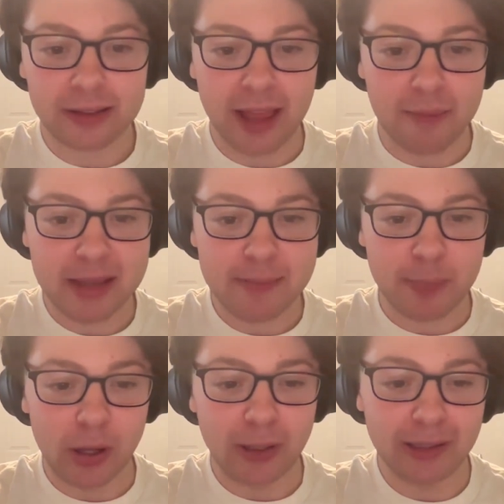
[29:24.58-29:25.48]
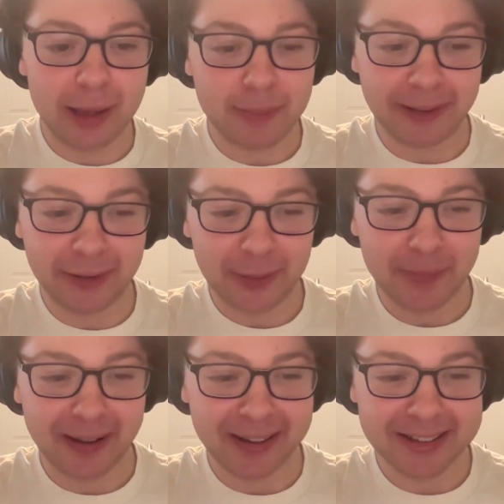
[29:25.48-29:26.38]
Let me pull up
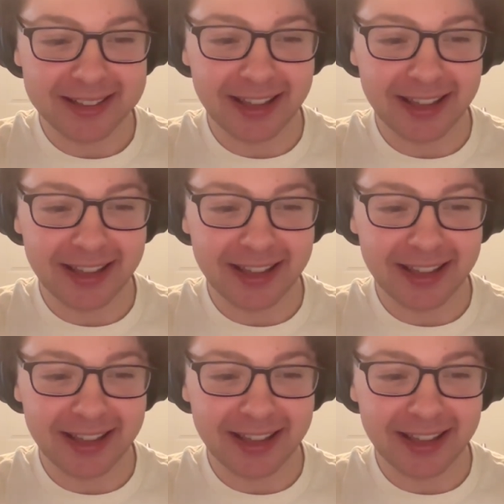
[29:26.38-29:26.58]
Letterboxd